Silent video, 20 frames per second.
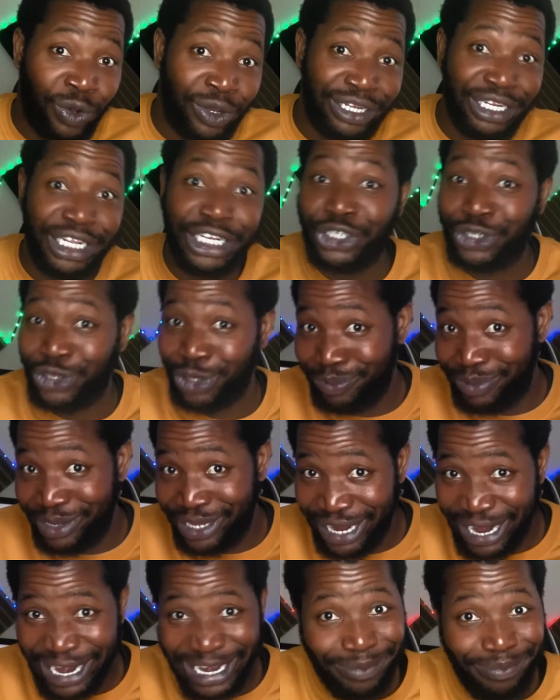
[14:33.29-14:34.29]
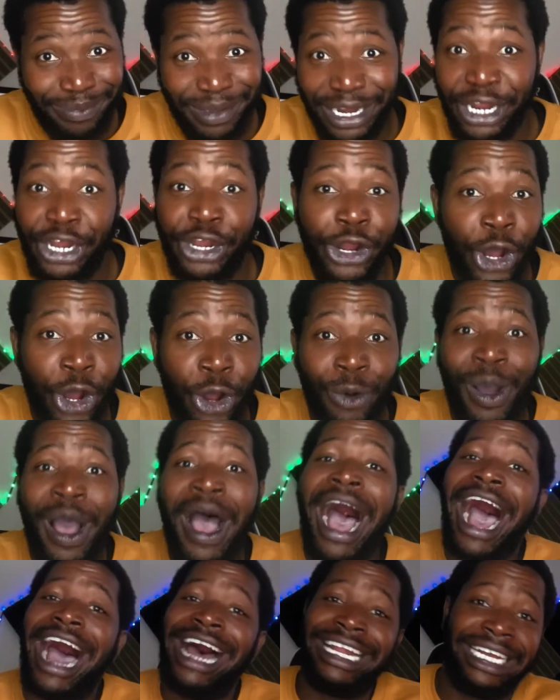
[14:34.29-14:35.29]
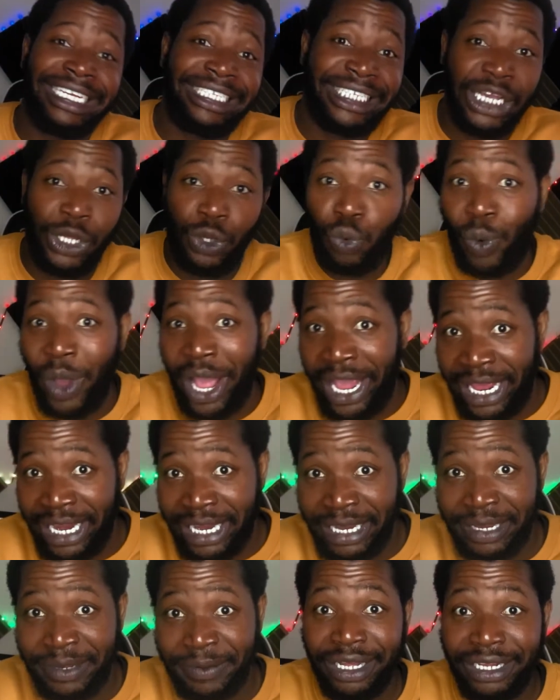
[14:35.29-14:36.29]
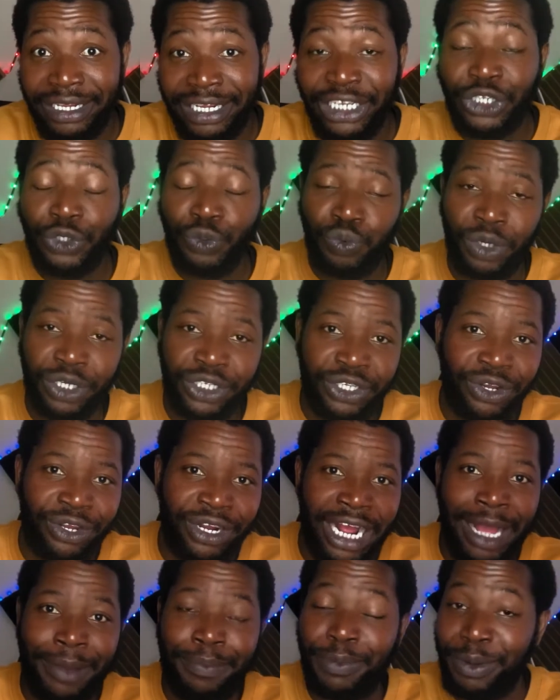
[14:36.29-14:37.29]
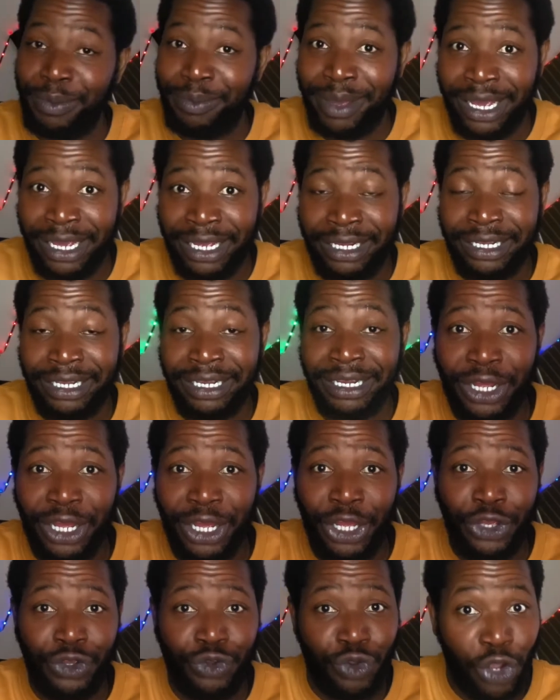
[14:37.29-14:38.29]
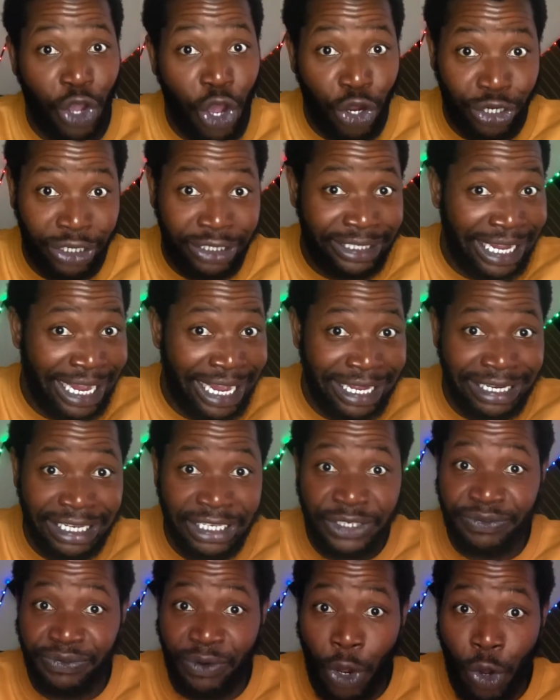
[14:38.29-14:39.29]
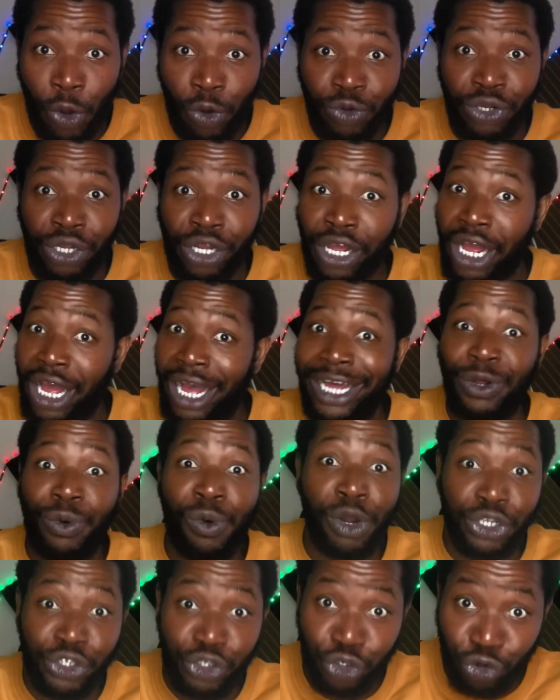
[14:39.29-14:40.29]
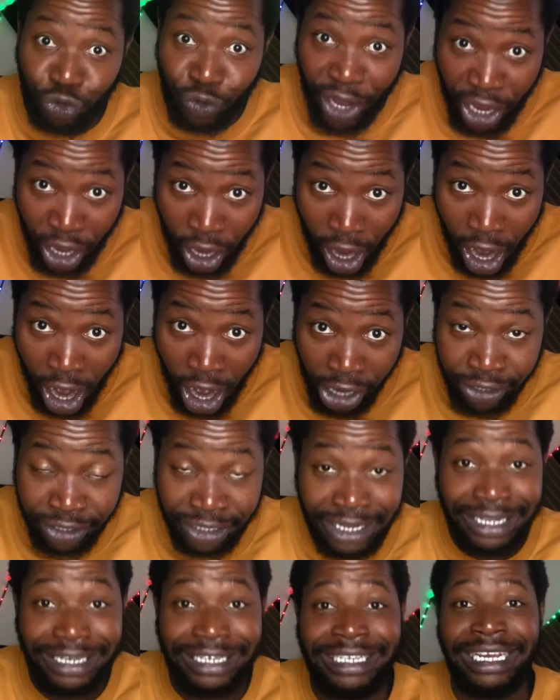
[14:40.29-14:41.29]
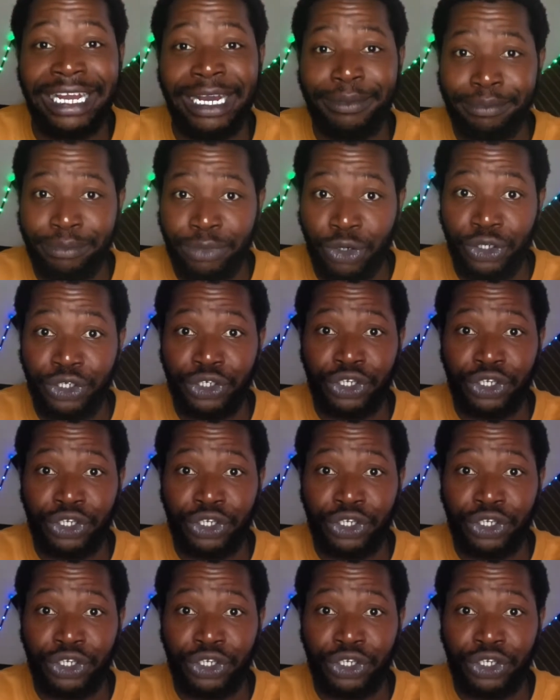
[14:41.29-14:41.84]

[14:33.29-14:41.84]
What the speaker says: They should be here in a minute now. And I said, Wayne, this is what's going to happen, mate. You're going to take this phone and I want you to record the ambush.